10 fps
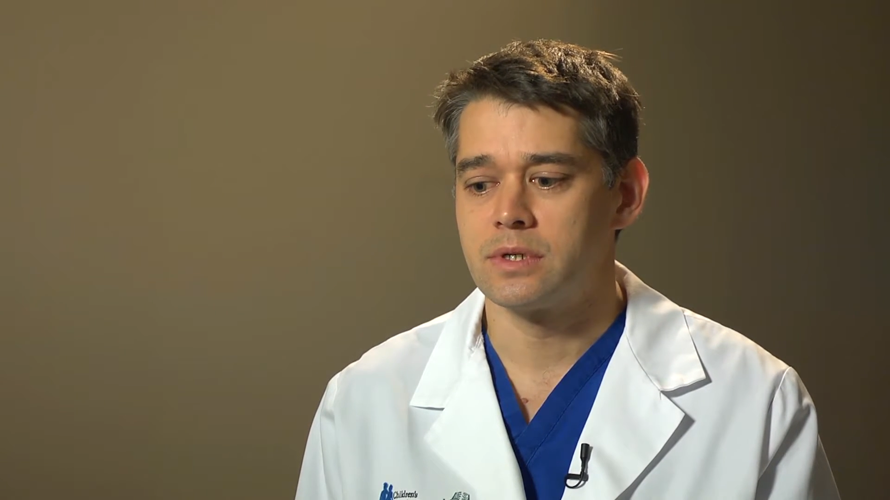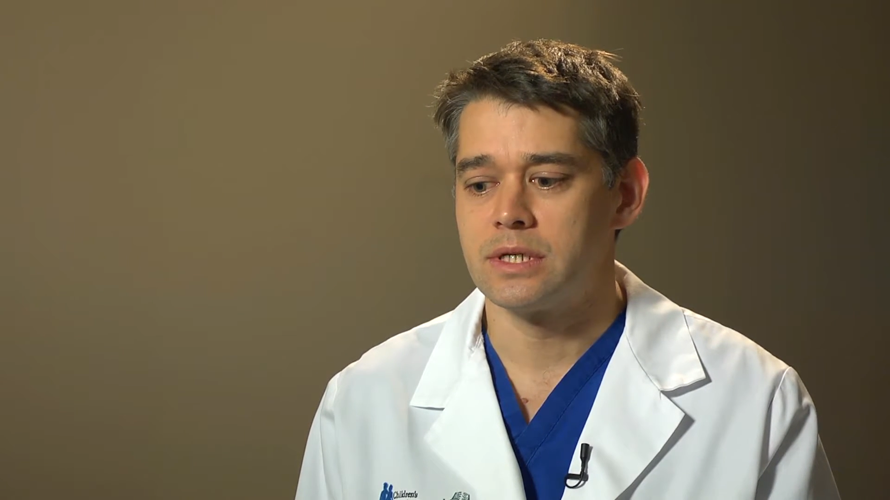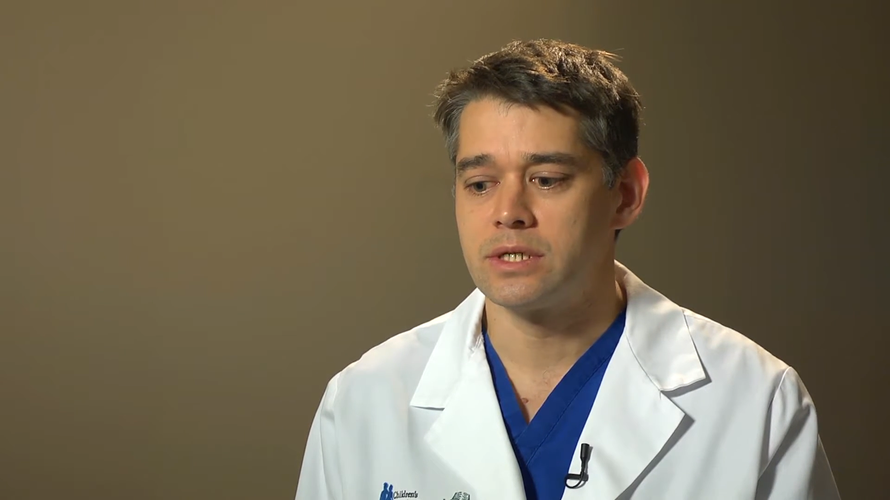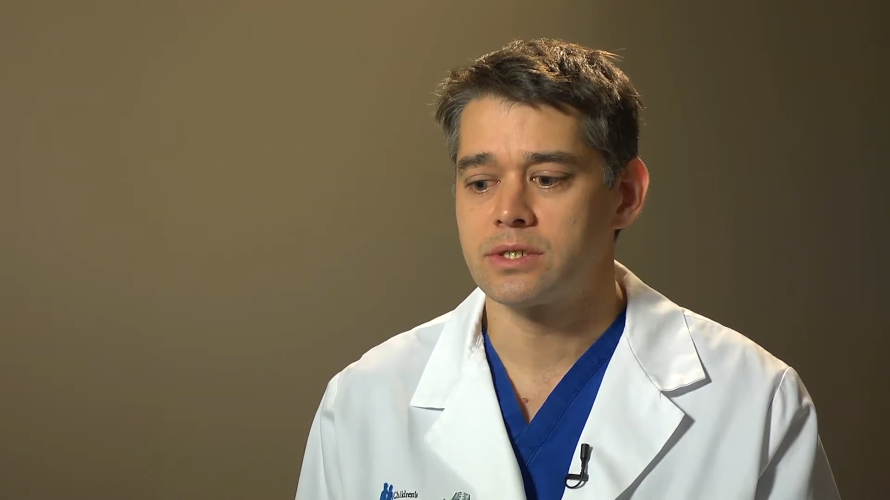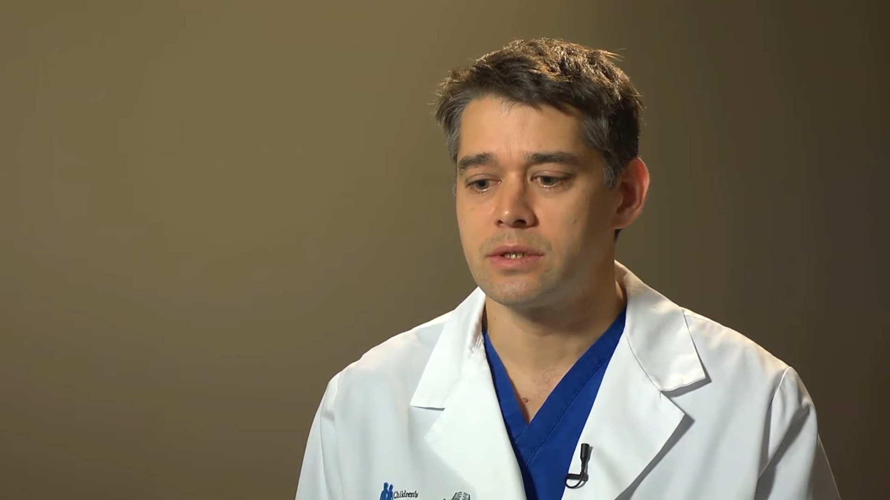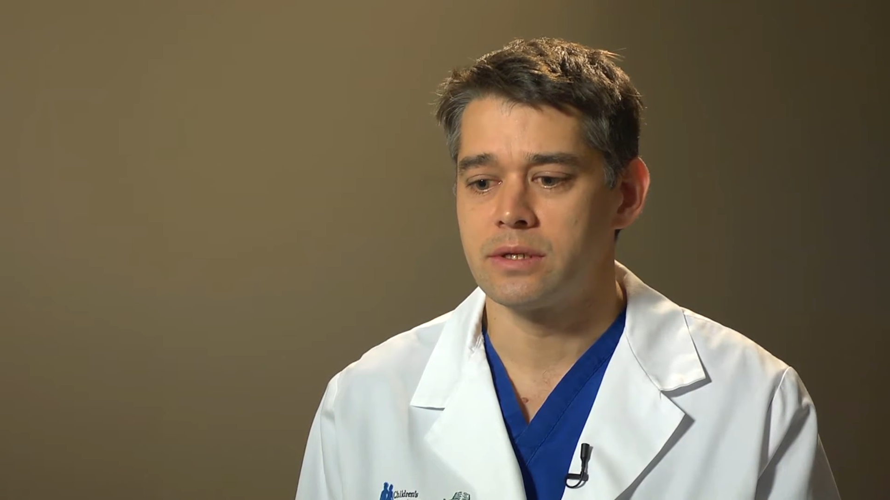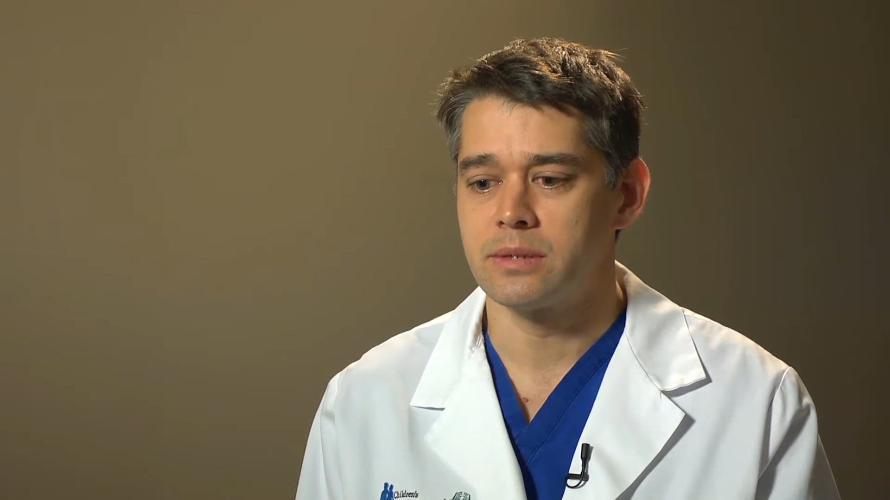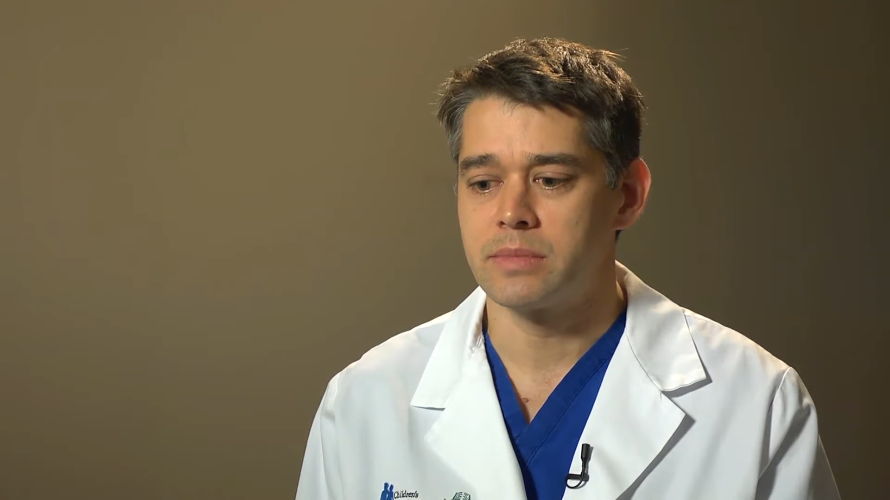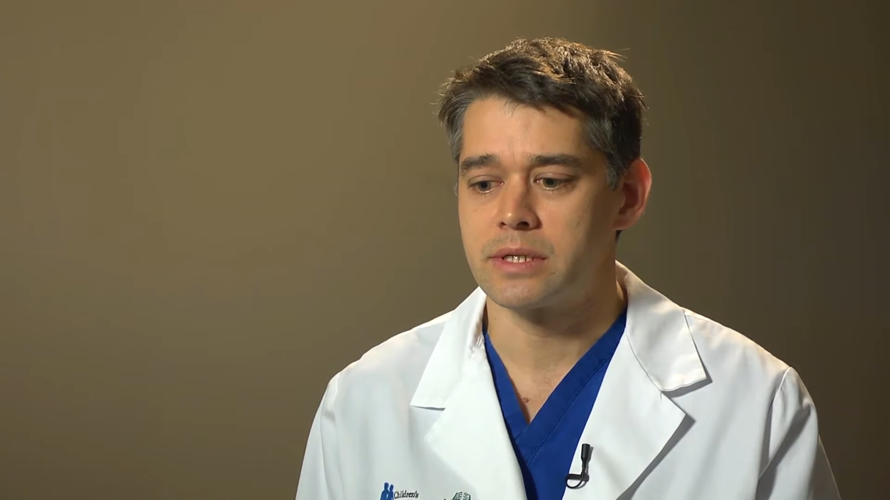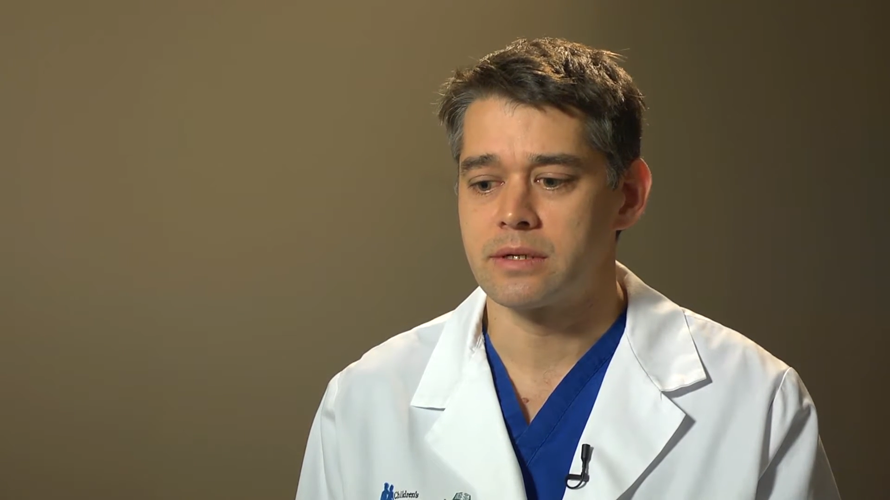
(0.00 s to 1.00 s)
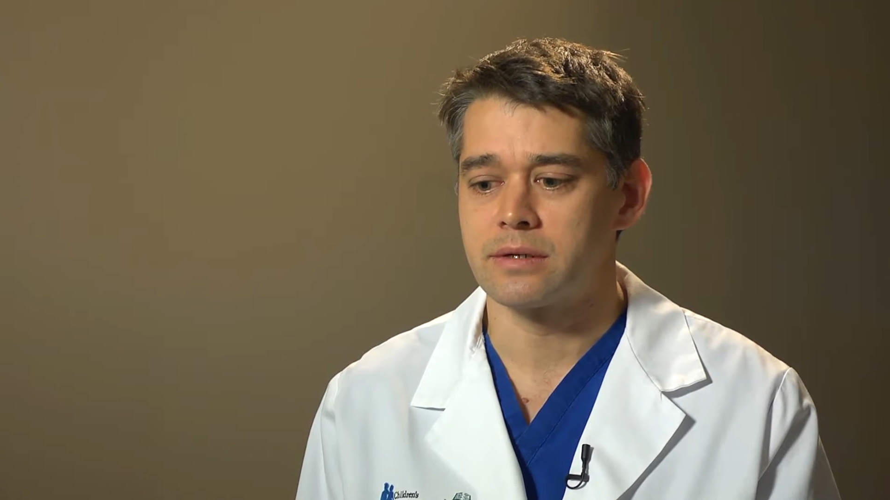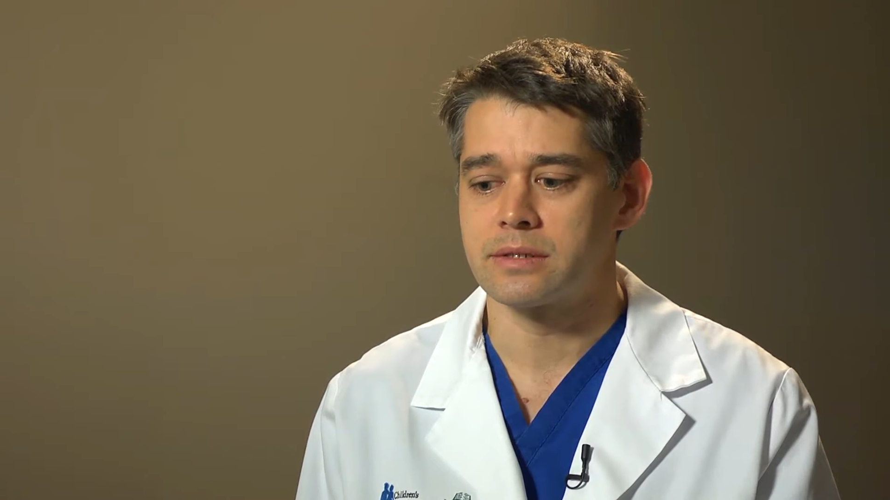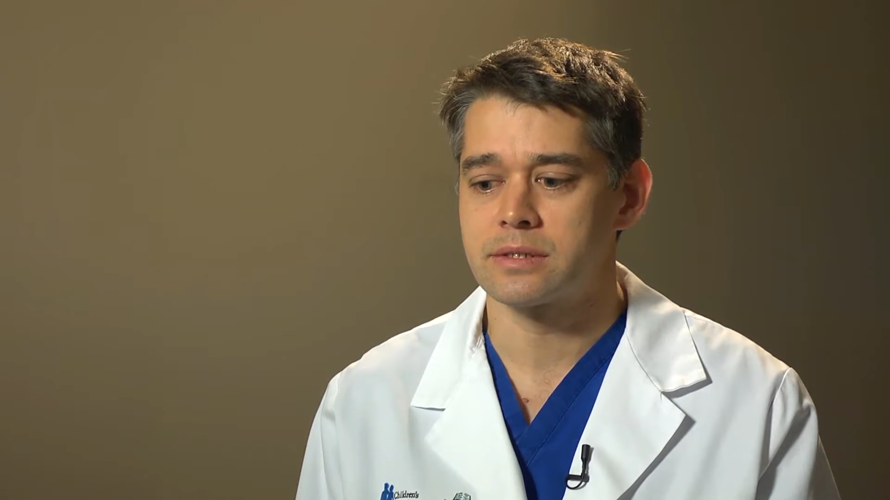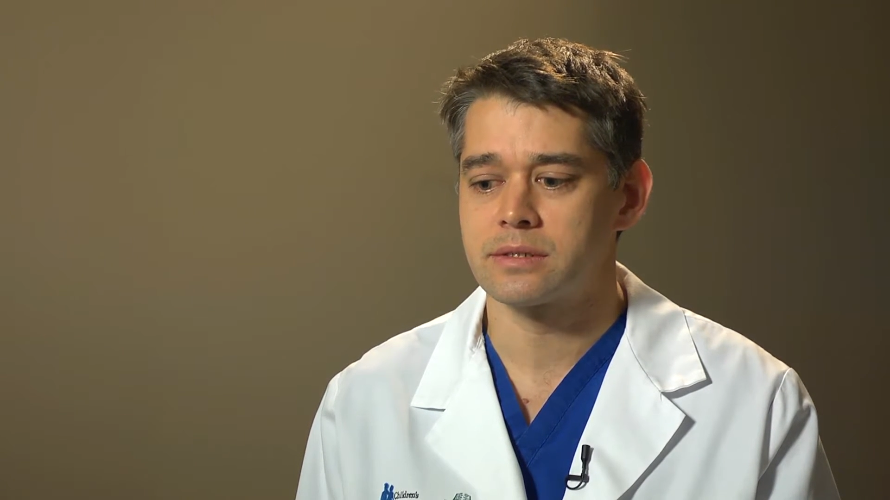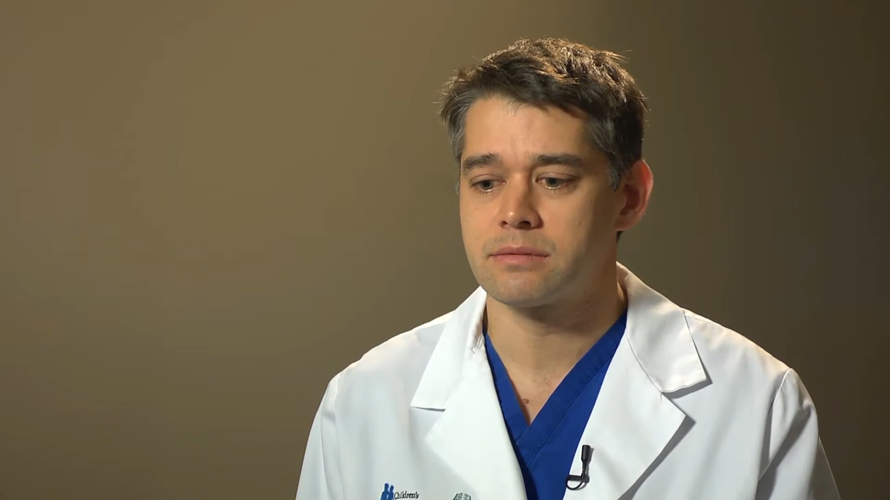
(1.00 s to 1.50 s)
initially
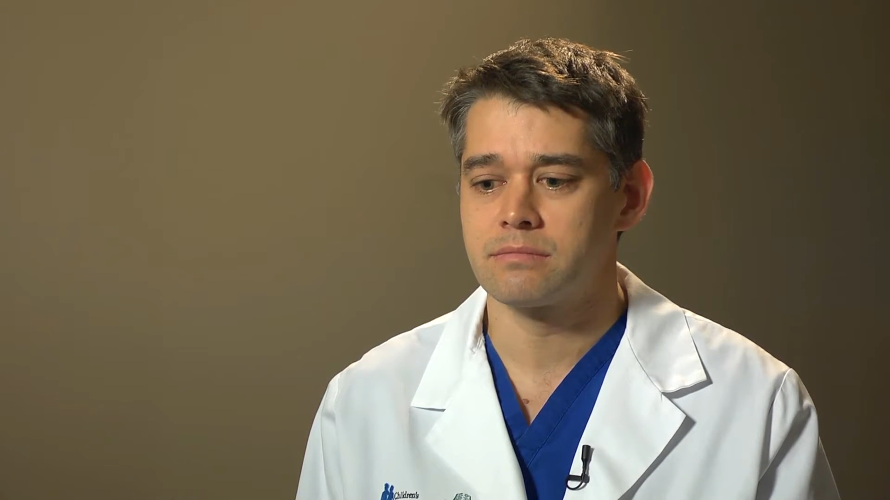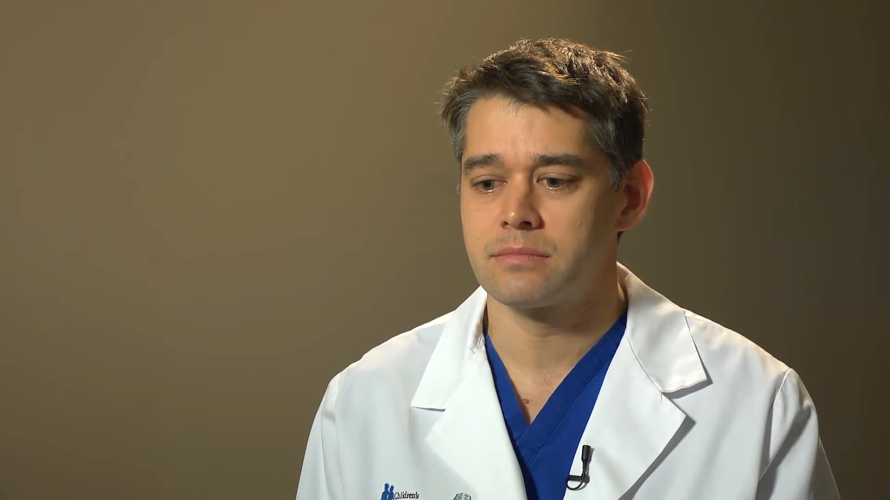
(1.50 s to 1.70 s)
because